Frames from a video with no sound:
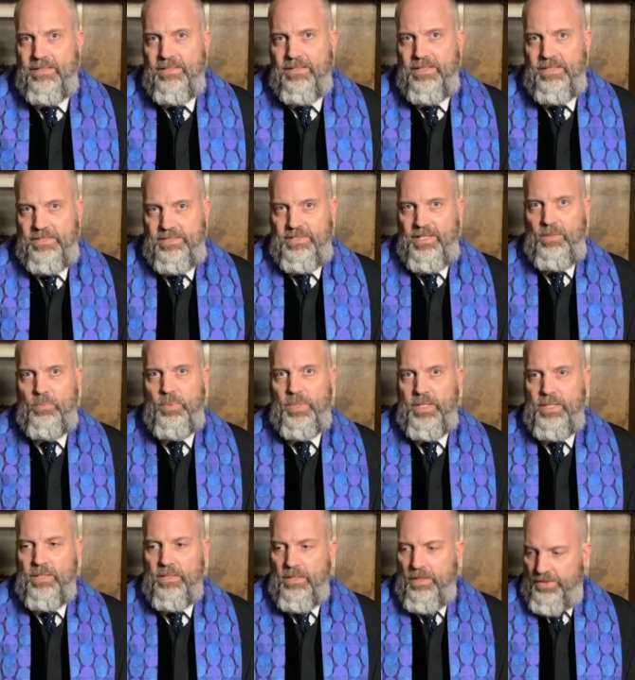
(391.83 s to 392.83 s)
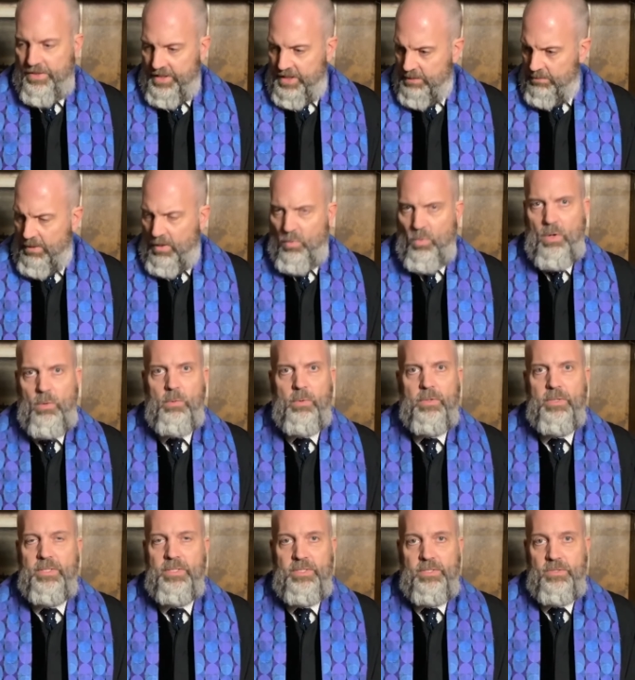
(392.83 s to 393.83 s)
Instead, we think about what
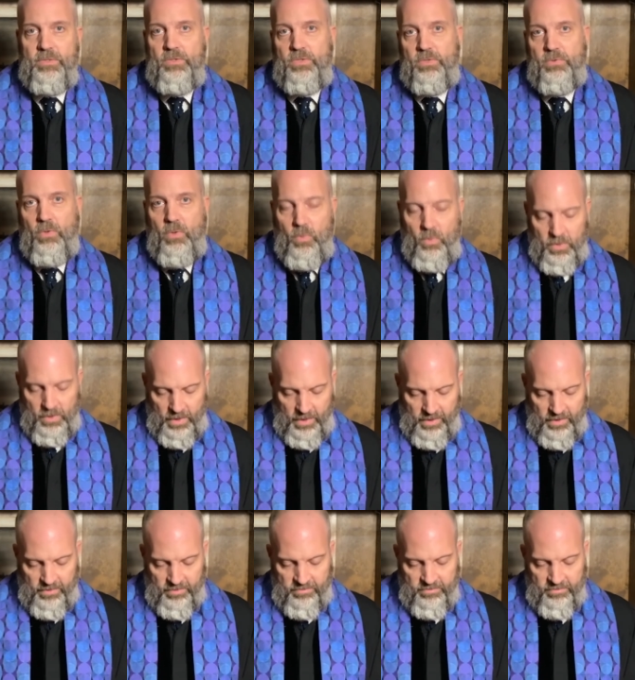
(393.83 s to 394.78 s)
we're in control of.